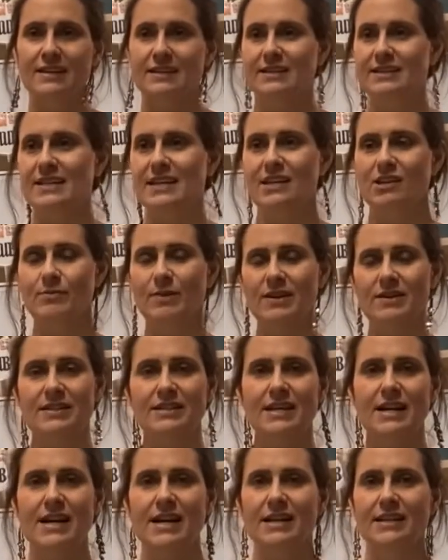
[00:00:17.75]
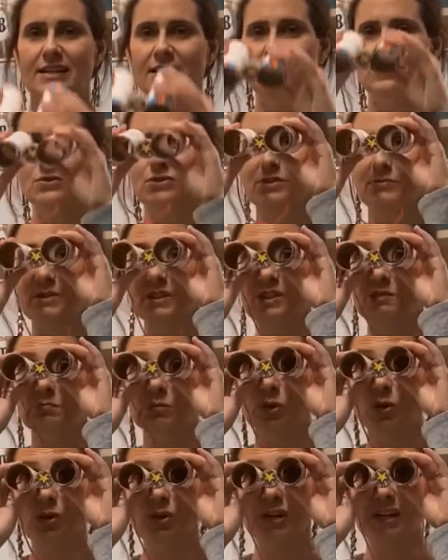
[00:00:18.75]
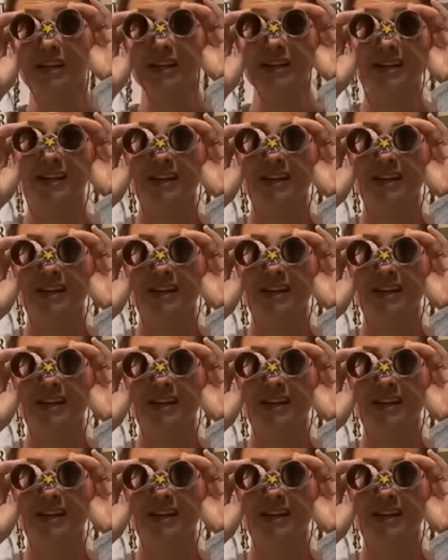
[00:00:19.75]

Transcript: take them outside and do some exploring.